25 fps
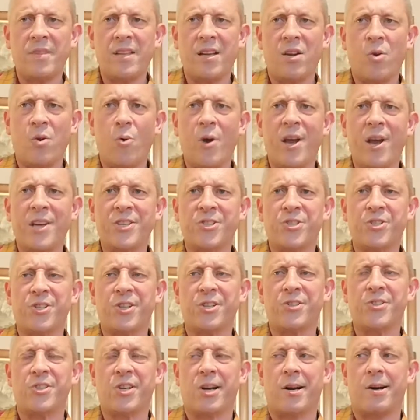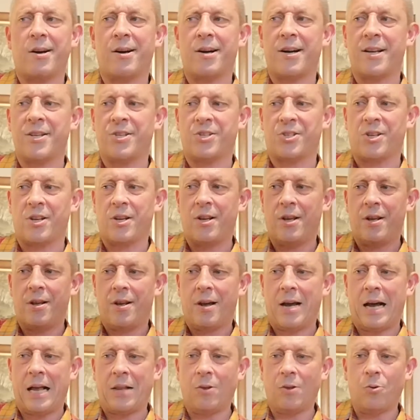questions as
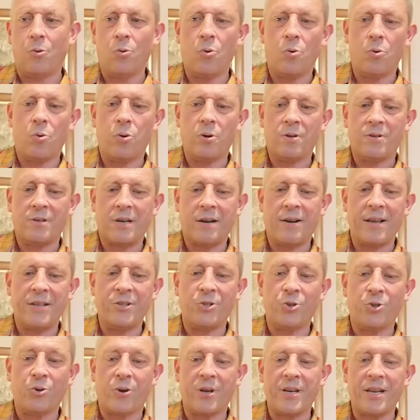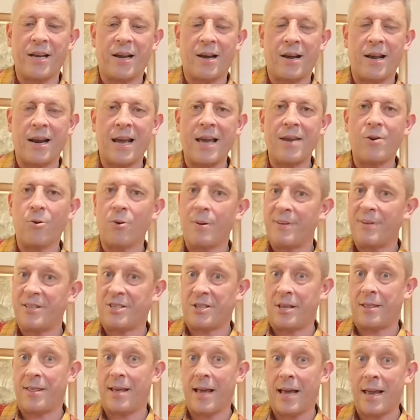hello, I enjoyed it, and I don't want to be
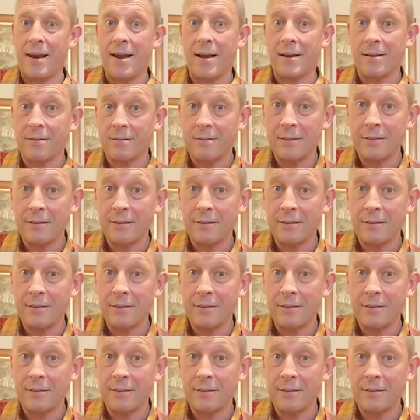saying the hinna.